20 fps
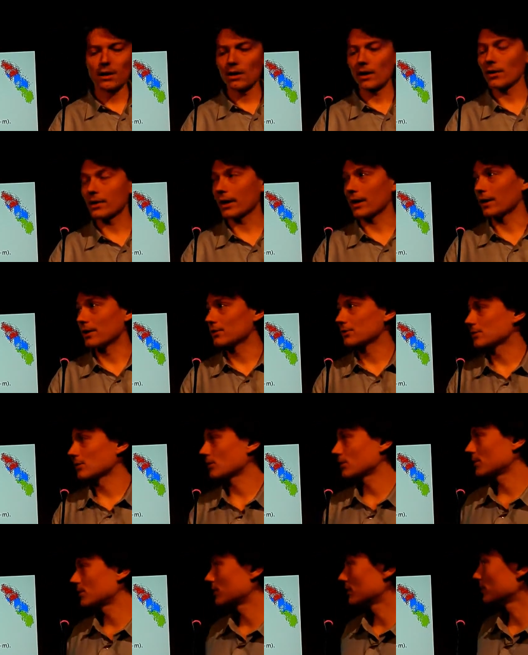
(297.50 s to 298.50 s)
Okay,
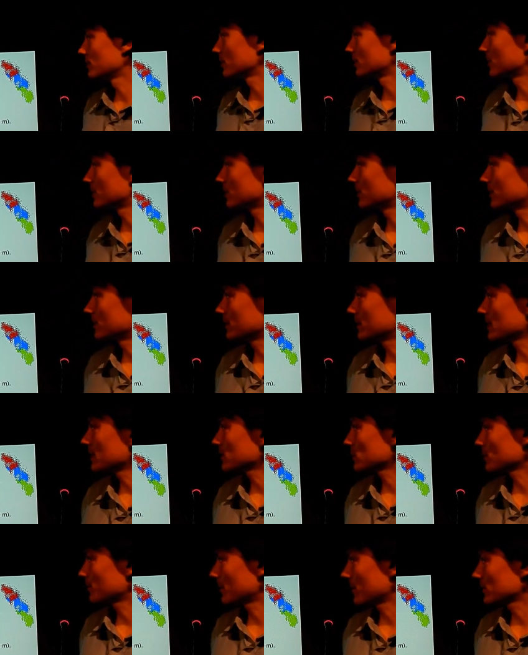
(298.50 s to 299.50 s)
so these
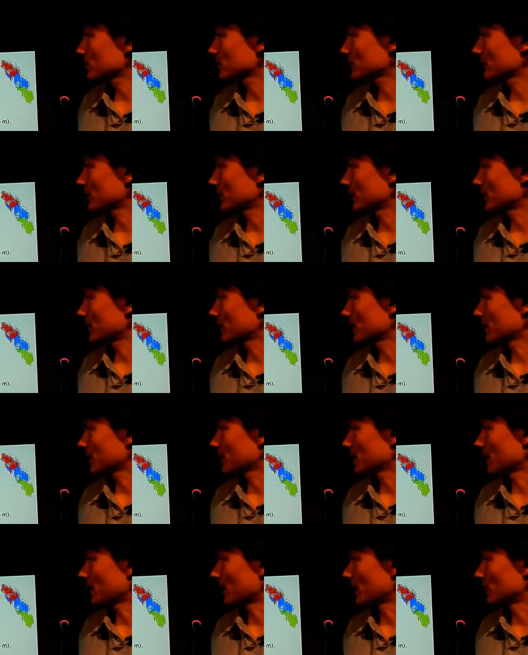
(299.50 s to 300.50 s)
are
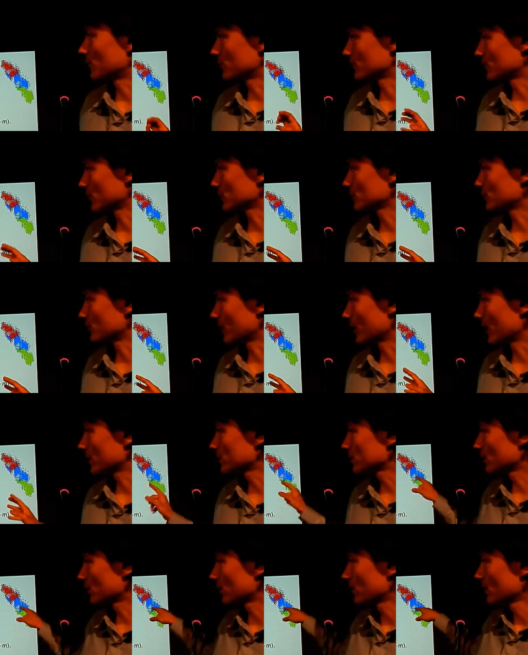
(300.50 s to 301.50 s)
basically the results we got.
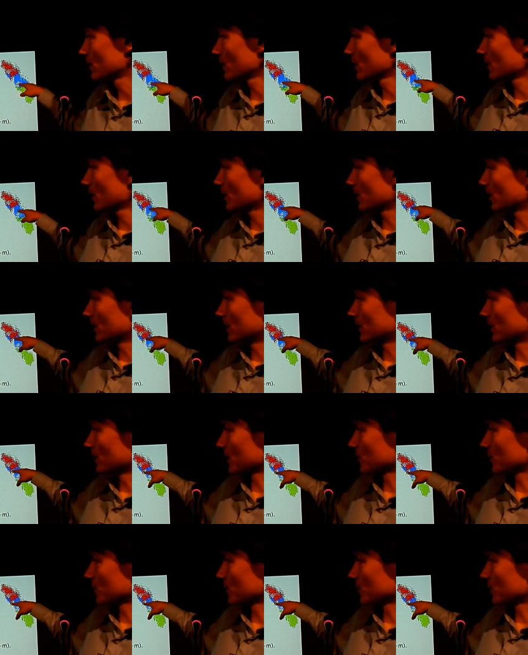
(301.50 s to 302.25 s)
So let me